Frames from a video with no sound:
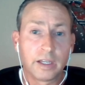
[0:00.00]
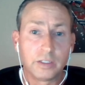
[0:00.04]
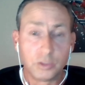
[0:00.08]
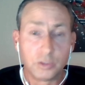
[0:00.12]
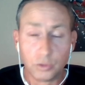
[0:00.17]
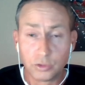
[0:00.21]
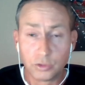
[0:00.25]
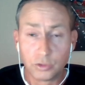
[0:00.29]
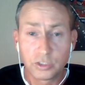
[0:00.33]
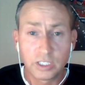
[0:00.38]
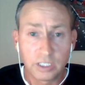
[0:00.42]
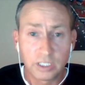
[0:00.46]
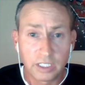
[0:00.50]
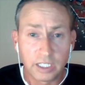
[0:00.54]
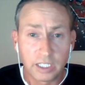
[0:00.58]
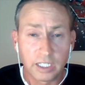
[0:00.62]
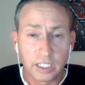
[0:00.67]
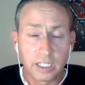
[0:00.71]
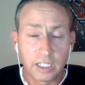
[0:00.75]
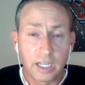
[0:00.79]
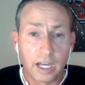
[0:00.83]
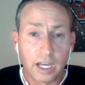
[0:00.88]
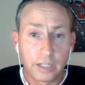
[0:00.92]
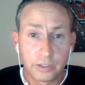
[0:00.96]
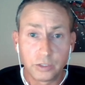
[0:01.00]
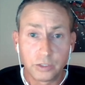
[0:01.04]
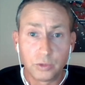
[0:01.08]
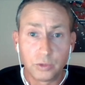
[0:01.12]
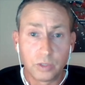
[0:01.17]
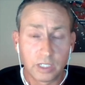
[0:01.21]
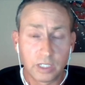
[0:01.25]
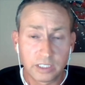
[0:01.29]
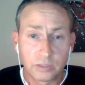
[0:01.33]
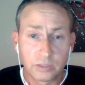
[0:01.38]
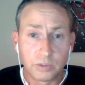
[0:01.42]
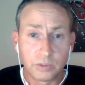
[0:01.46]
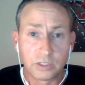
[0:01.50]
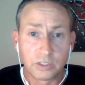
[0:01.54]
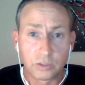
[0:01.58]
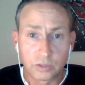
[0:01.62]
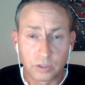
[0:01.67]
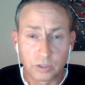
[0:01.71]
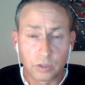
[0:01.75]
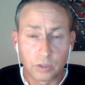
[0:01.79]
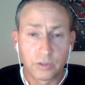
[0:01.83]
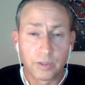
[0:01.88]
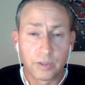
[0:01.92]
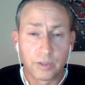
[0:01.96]
using the underutilized
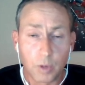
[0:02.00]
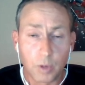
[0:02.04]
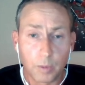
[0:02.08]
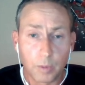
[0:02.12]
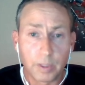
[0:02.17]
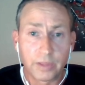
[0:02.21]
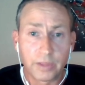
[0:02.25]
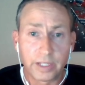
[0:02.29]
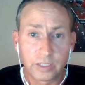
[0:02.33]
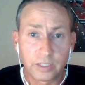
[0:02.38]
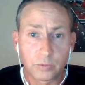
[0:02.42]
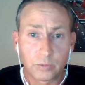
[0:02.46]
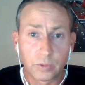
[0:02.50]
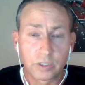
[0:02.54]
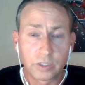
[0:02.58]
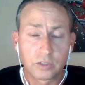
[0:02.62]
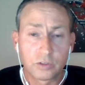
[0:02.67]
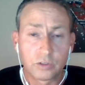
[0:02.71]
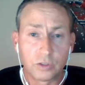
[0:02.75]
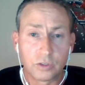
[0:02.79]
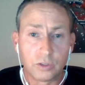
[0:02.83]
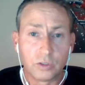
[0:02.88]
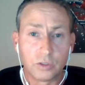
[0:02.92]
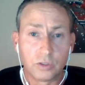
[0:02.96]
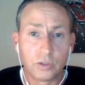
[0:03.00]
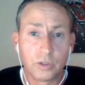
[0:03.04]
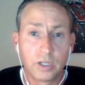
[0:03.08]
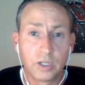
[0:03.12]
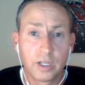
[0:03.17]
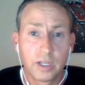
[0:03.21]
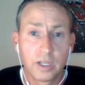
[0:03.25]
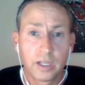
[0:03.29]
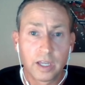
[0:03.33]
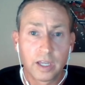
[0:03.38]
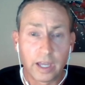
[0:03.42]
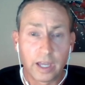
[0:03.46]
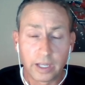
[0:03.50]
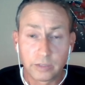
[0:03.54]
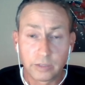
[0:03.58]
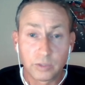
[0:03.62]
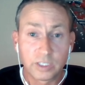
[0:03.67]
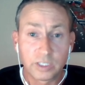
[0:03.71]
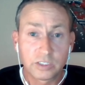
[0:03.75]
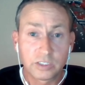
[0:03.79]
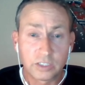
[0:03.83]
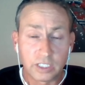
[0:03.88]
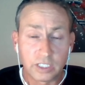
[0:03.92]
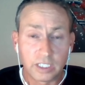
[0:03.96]
resources on the mobile network to
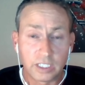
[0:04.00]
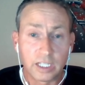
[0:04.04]
address